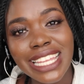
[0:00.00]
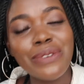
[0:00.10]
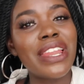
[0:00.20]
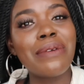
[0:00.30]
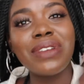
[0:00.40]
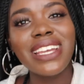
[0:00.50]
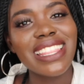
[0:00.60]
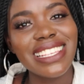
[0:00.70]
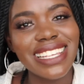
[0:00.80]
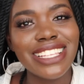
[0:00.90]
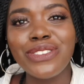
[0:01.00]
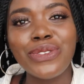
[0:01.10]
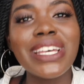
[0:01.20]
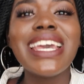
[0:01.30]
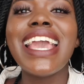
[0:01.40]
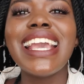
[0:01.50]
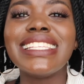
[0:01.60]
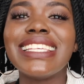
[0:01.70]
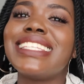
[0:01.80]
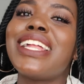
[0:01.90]
Then when I bring other scents,
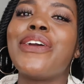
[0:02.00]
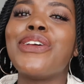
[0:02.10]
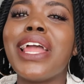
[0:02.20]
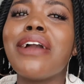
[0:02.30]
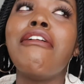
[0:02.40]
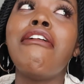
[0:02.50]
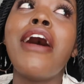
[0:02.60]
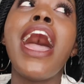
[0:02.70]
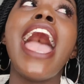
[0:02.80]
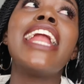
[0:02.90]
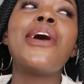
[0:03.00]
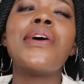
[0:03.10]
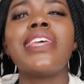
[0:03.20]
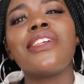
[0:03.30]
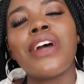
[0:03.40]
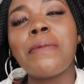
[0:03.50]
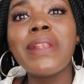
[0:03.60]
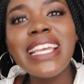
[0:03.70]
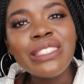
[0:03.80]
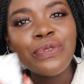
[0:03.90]
is now you're like, oh, I know on the other one.
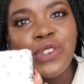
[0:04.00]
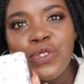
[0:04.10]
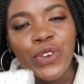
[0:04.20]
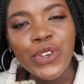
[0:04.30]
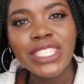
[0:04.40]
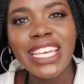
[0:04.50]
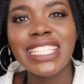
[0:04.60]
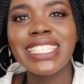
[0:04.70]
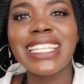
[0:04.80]
Please vote for your scents.